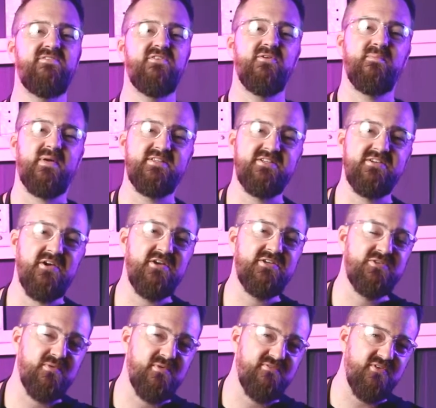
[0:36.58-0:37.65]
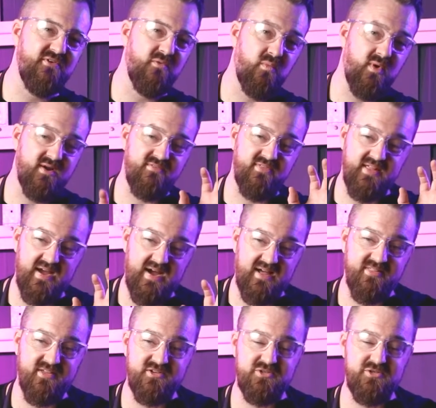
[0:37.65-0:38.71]
a few months ago to review one of the
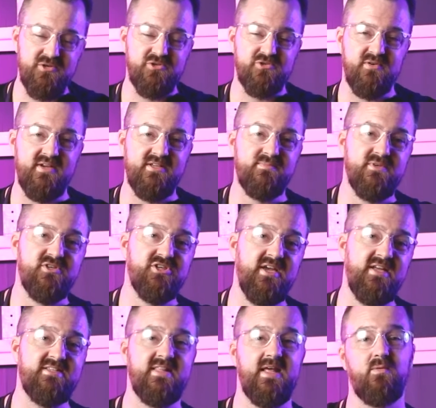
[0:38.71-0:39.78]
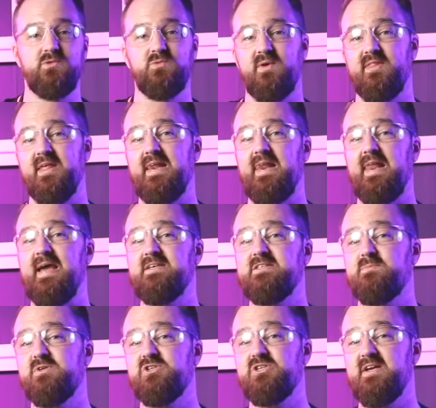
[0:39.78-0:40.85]
other Two Trees machines, and that was one of their laser
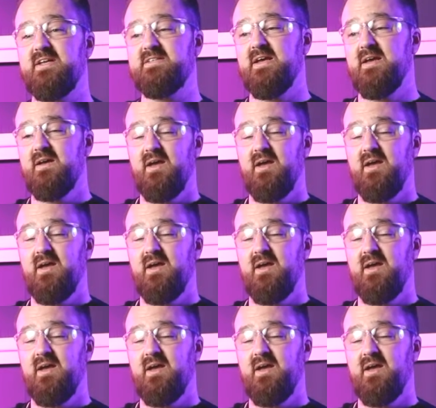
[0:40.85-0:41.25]
machines.